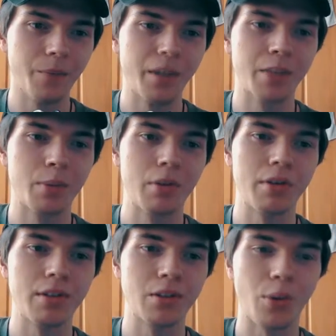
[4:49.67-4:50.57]
the
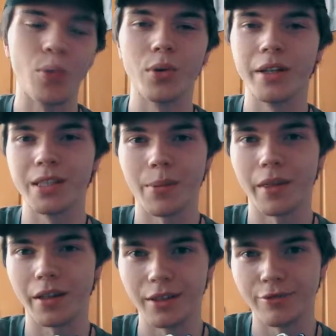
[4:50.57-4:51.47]
experience is totally
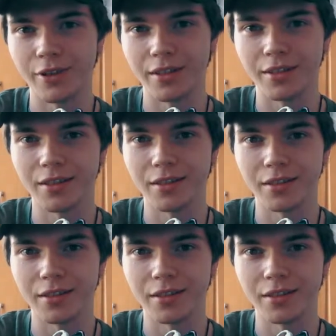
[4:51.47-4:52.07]
something different